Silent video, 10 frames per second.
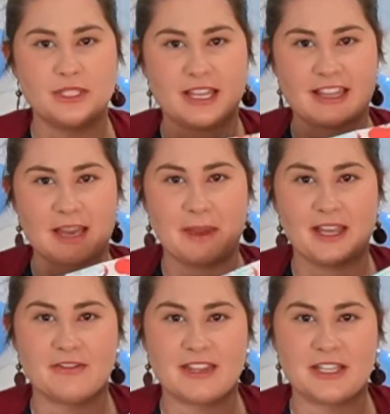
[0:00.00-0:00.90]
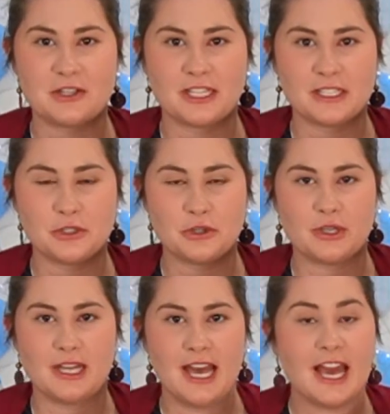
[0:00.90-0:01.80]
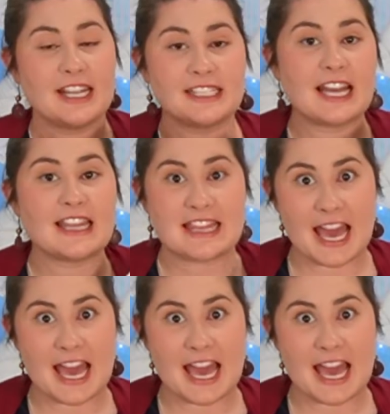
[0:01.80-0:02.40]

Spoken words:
that they made for their dollies too. And I say